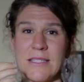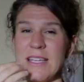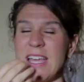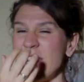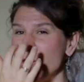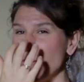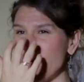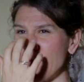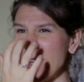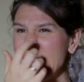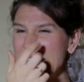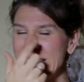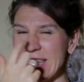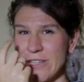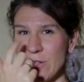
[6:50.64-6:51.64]
And you'll feel
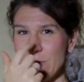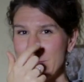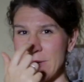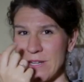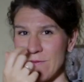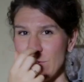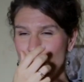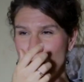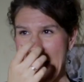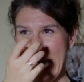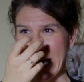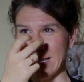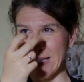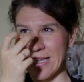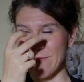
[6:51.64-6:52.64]
a little bit of a
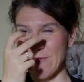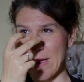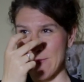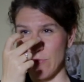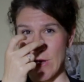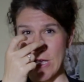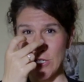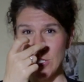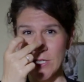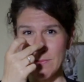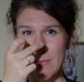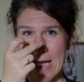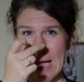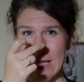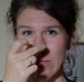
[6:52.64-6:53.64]
rattling vibration
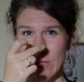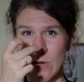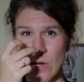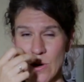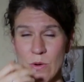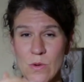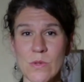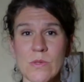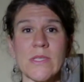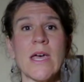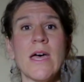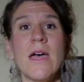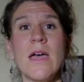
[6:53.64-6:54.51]
behind the nose.